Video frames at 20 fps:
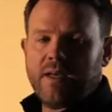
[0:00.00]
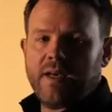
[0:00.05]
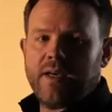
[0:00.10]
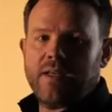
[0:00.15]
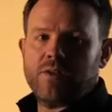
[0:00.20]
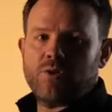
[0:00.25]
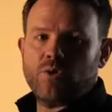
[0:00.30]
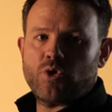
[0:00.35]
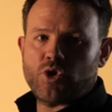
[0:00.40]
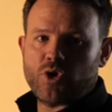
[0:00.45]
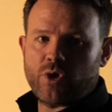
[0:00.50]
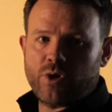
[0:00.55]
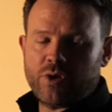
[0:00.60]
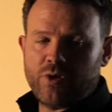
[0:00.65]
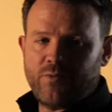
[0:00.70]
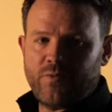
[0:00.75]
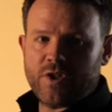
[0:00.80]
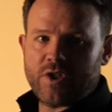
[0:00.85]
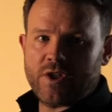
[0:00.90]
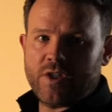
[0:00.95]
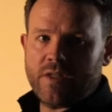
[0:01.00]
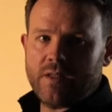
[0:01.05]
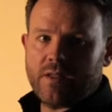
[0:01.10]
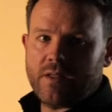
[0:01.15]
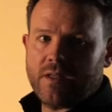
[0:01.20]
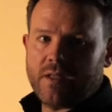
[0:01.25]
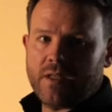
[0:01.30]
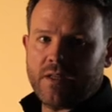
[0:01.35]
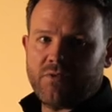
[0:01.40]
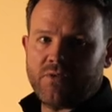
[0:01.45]
And to show you visually
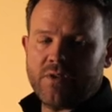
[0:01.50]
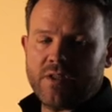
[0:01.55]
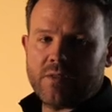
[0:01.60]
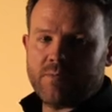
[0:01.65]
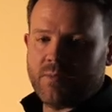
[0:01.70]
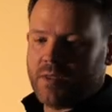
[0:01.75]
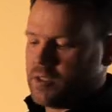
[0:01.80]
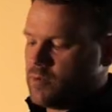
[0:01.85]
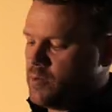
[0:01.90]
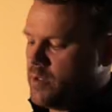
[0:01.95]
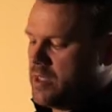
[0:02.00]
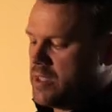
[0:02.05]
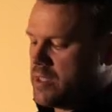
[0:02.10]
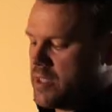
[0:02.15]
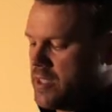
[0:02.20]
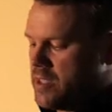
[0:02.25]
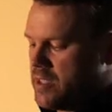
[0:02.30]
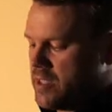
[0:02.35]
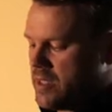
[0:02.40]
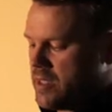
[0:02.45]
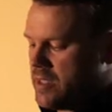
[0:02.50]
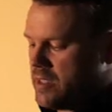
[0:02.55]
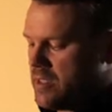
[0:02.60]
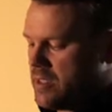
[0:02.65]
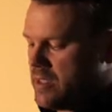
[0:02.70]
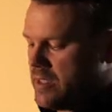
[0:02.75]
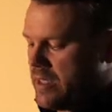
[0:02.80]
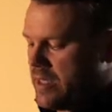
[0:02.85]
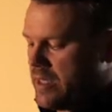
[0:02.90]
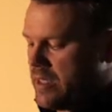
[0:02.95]
the difference between
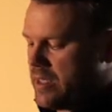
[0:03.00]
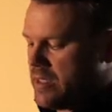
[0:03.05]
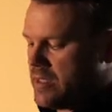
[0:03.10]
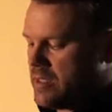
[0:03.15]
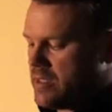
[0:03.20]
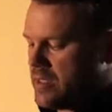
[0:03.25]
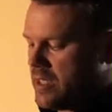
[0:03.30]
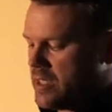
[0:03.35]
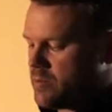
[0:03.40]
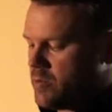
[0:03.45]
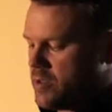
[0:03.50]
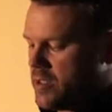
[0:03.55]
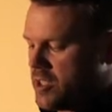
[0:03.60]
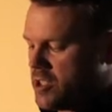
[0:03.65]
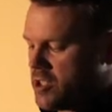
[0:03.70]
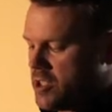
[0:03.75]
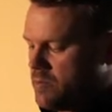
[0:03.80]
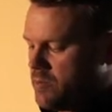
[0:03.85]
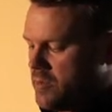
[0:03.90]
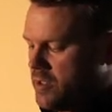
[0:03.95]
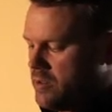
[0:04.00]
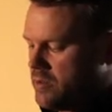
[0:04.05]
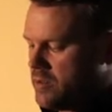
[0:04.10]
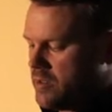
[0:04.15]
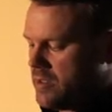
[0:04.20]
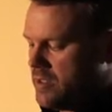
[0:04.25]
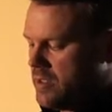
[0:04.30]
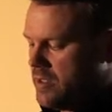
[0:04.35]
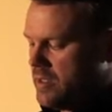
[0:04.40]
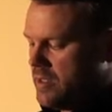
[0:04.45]
linear and exponential
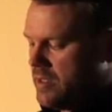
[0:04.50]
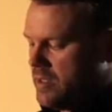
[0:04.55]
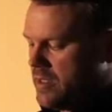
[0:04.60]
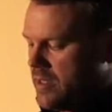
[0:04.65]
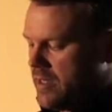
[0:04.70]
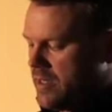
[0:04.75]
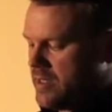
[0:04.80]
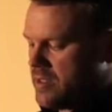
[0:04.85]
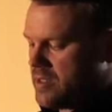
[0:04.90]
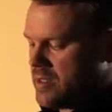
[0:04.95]
mode, I